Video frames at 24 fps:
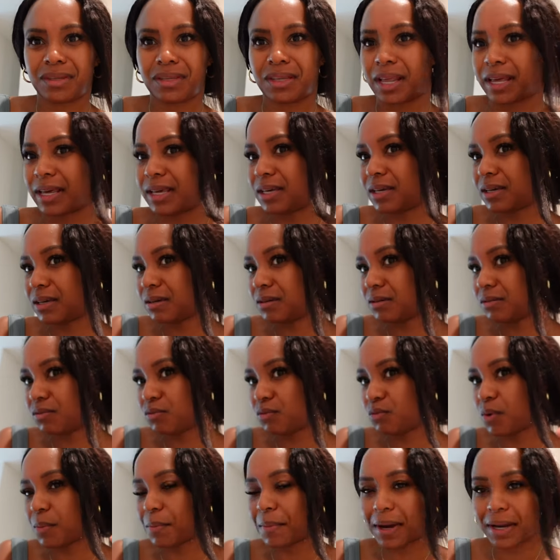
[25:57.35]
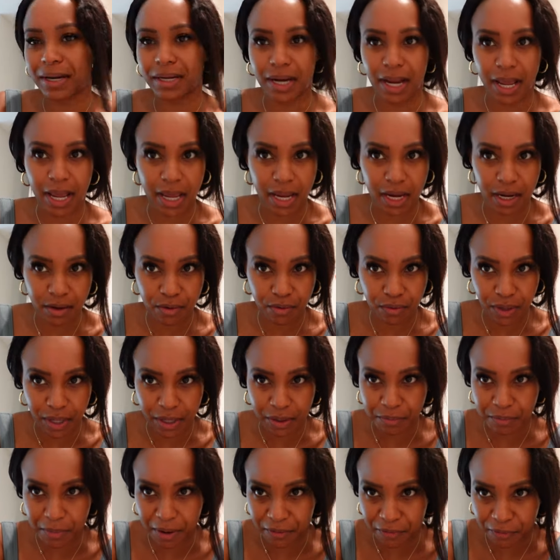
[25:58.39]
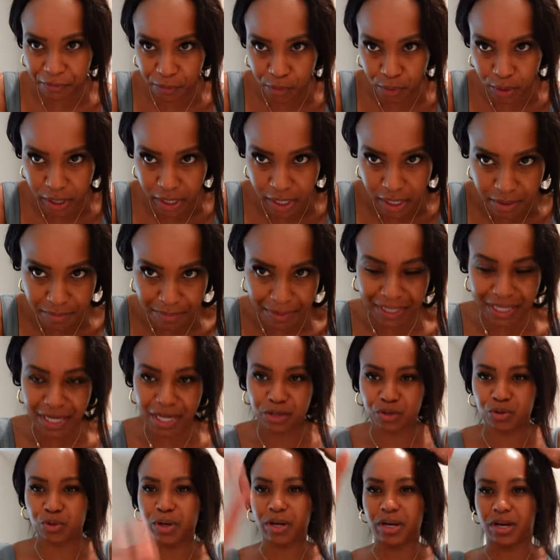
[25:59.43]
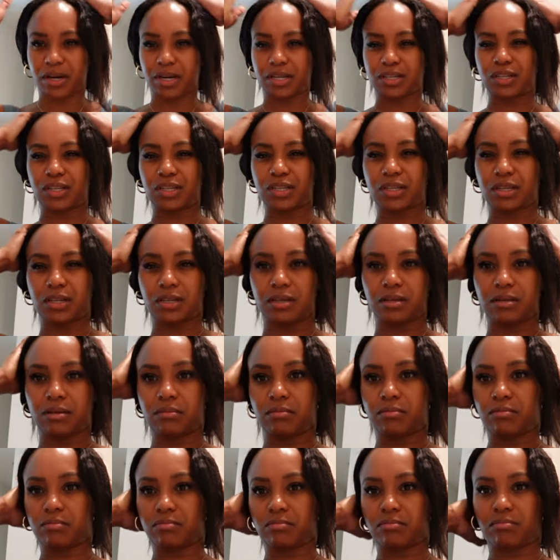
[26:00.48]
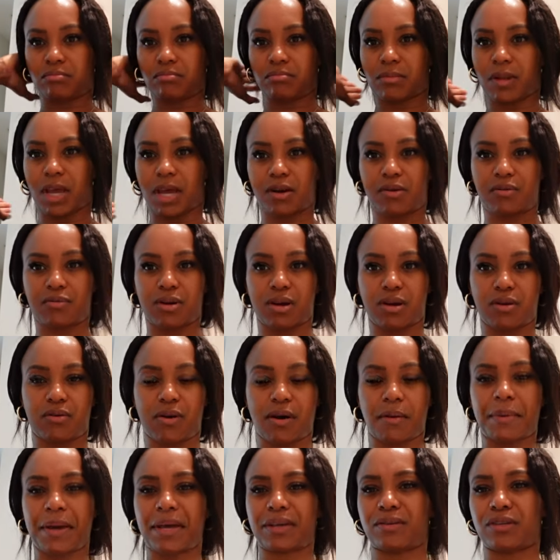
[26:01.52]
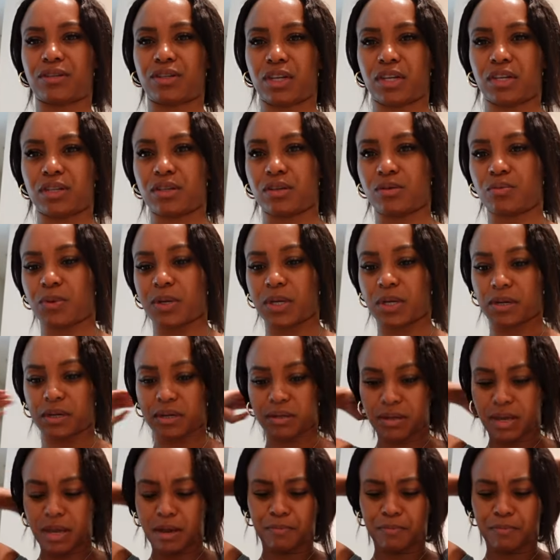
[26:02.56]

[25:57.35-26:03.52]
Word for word: Like with my hair, like my forehead, my natural hair, it just doesn't, I don't know. i may have to change this wig.